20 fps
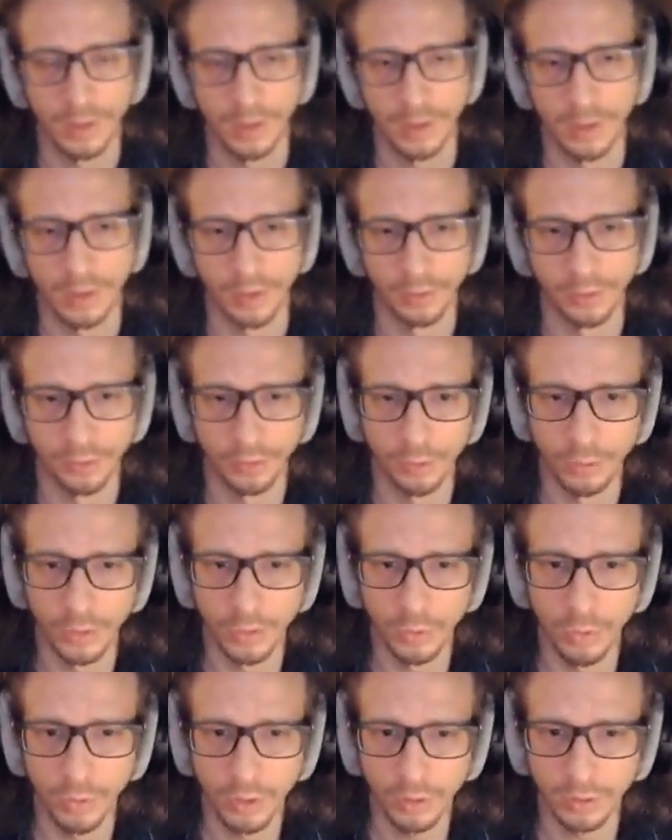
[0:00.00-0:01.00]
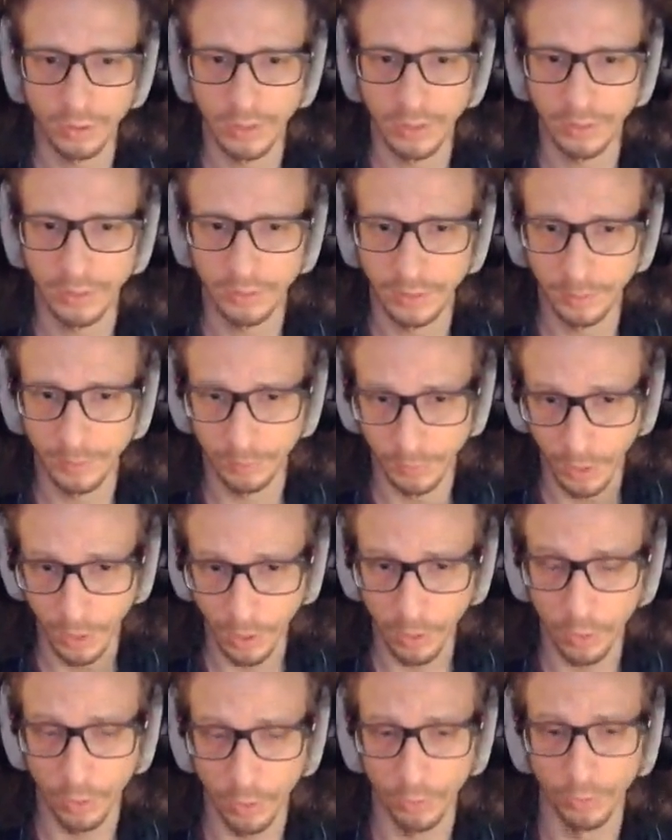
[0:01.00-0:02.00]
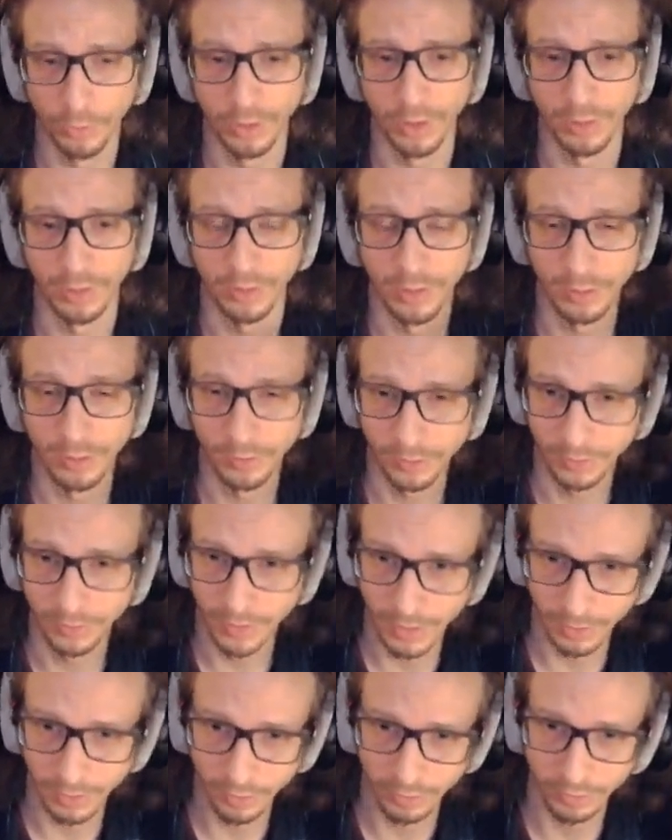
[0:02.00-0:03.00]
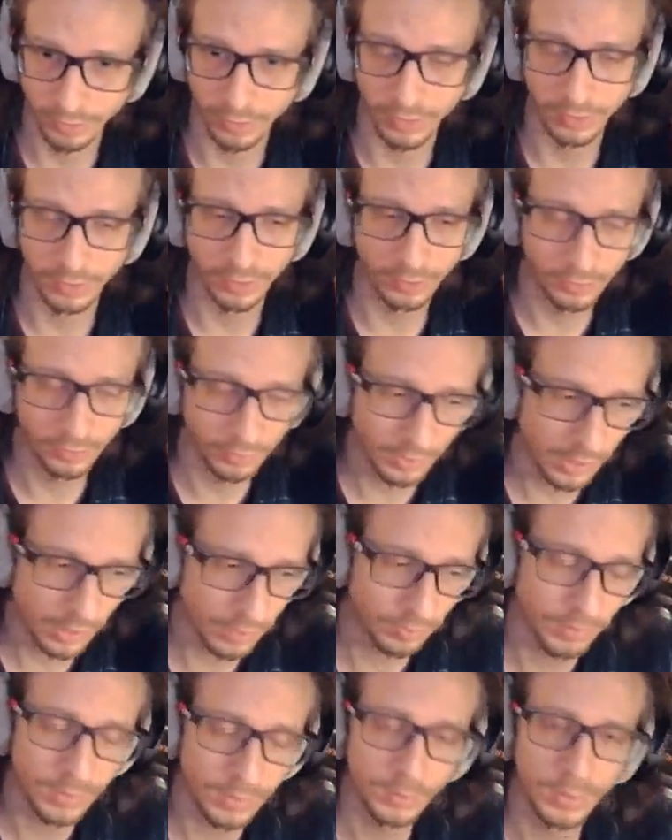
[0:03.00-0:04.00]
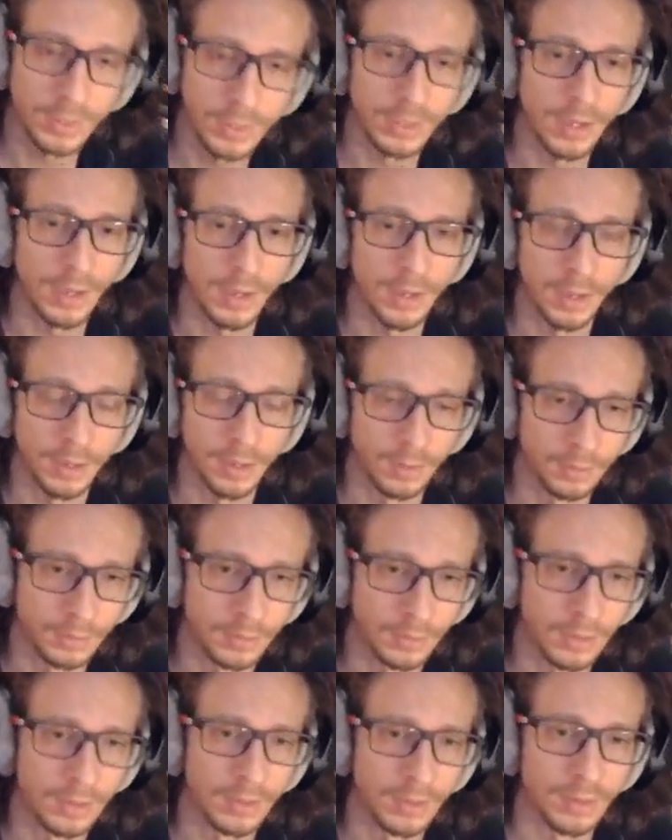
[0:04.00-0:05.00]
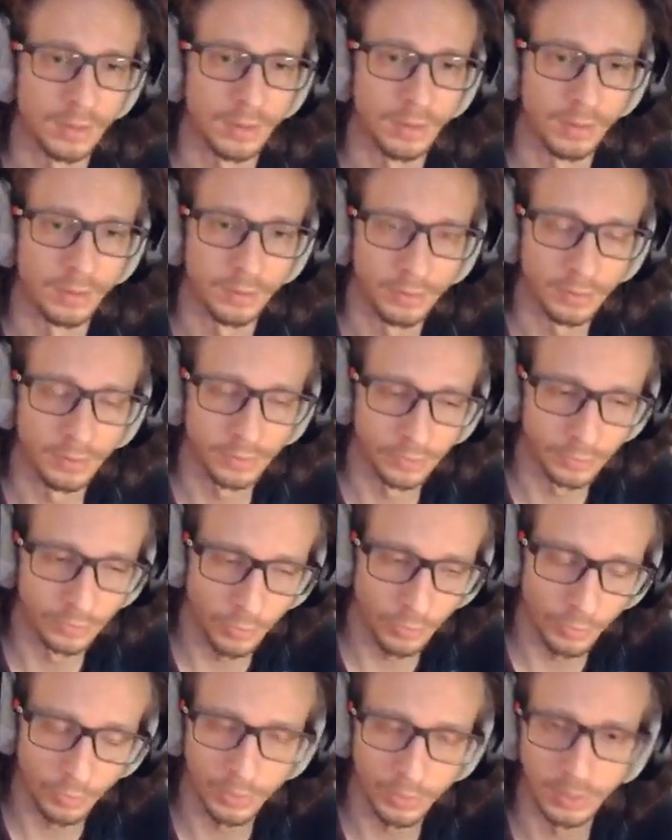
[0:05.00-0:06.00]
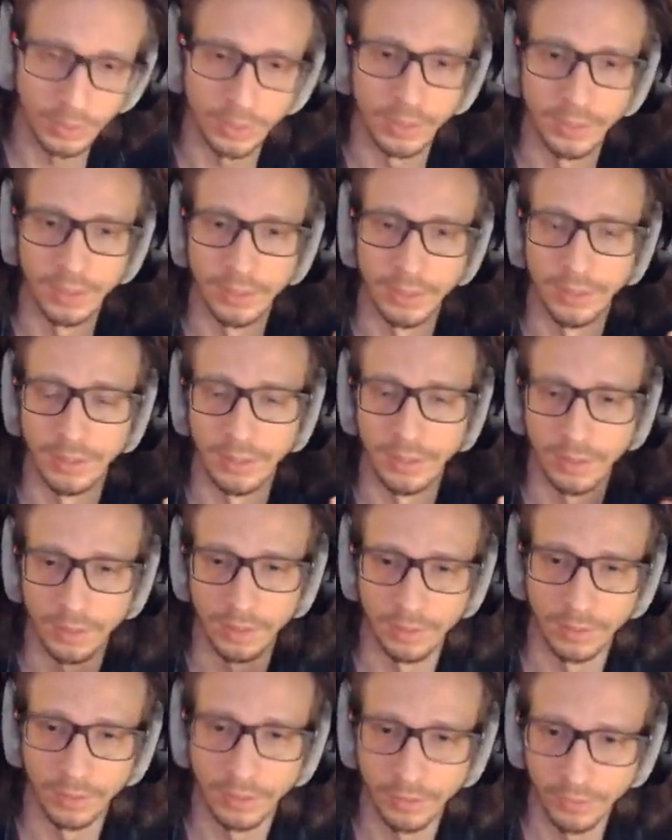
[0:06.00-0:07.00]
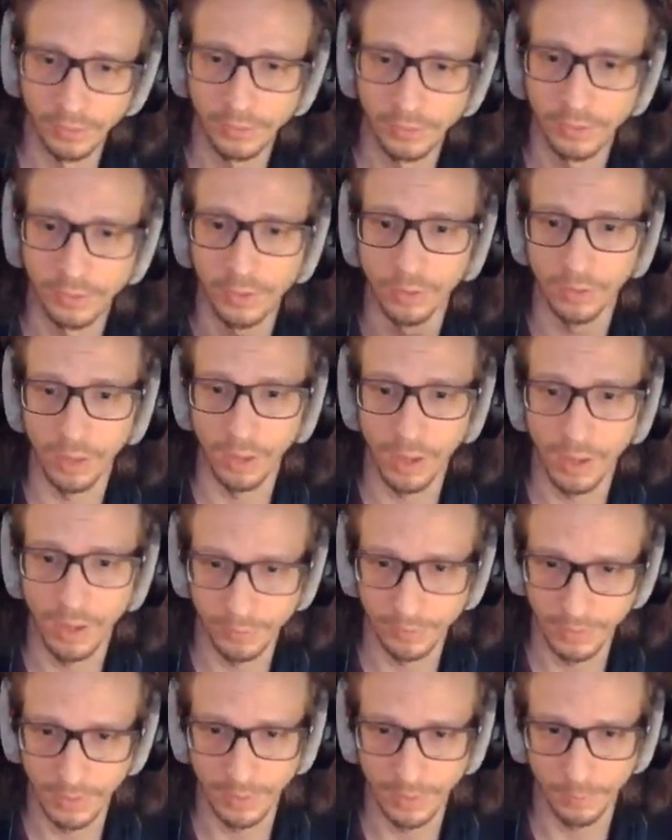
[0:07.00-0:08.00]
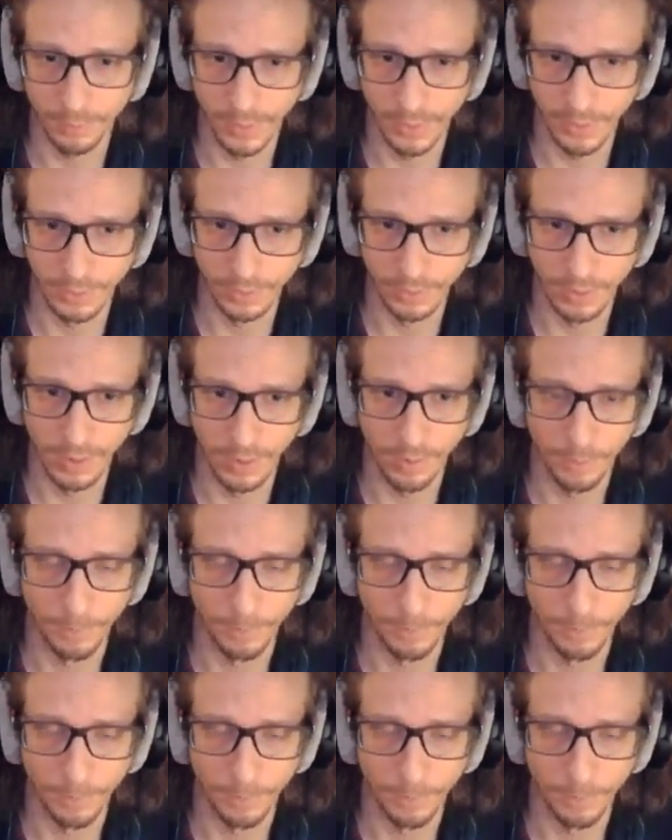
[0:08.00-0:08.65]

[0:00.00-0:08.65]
And so we want to let them know that this is actually, this is not repeat ad. This is going, this is the live campaign now.